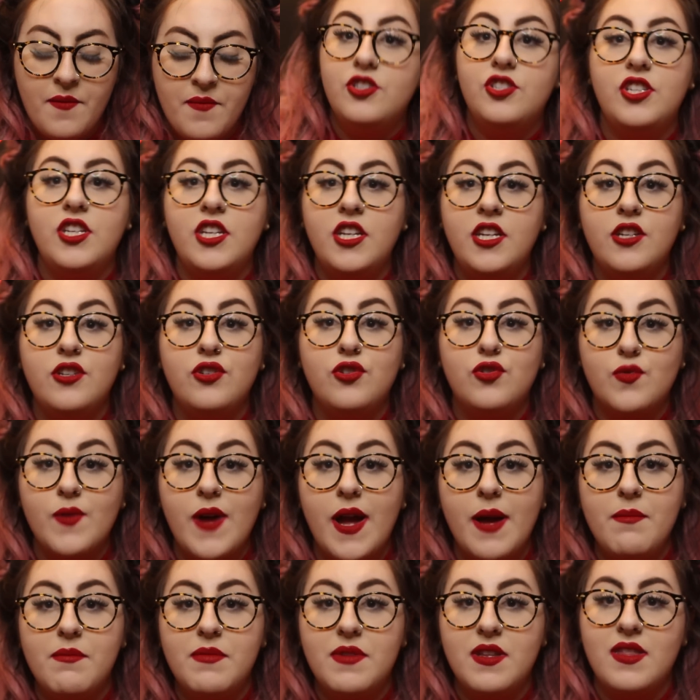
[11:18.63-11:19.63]
She
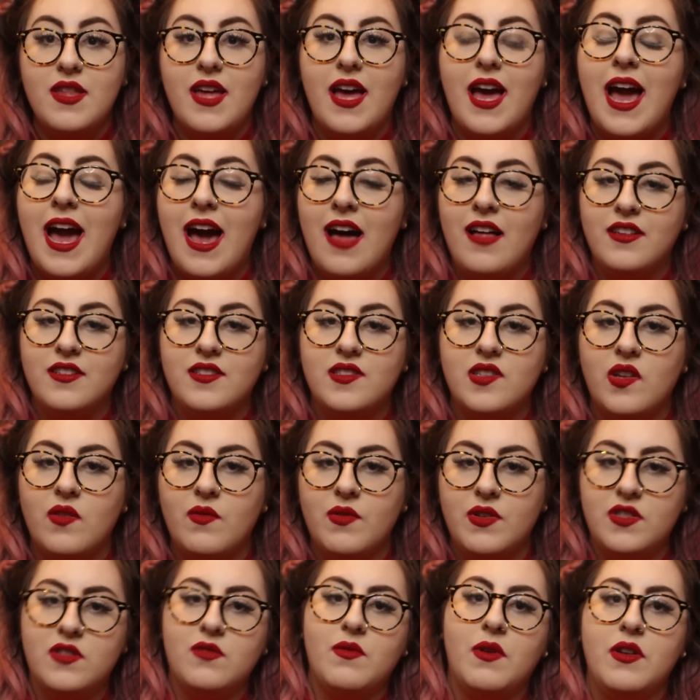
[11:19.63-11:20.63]
dreamt that Allison
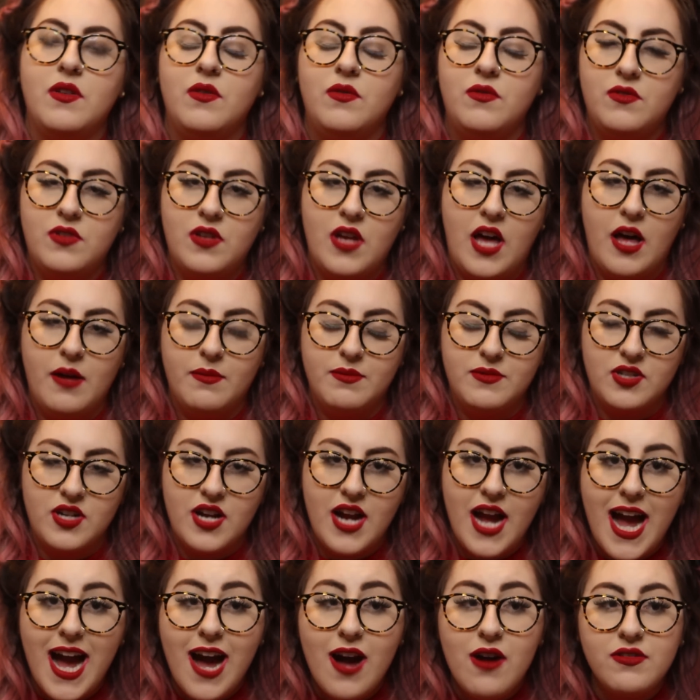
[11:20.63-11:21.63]
was the one who helped her
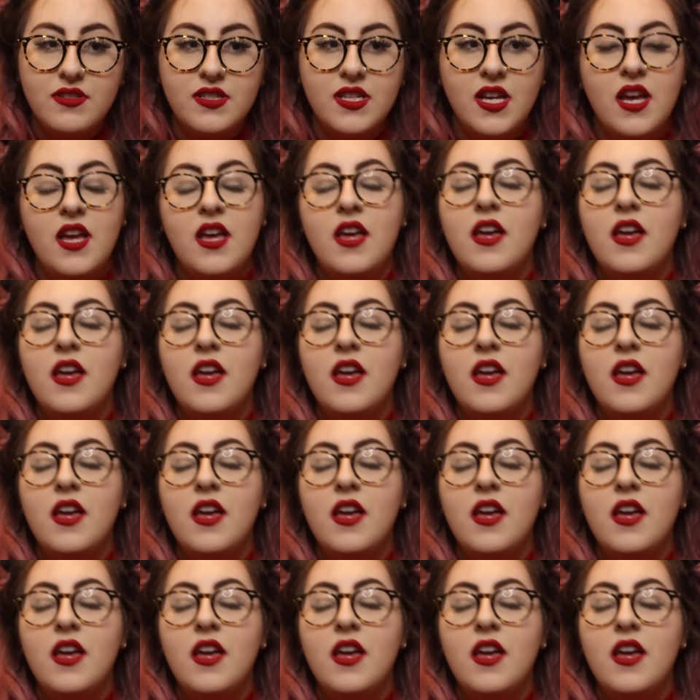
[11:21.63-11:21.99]
out.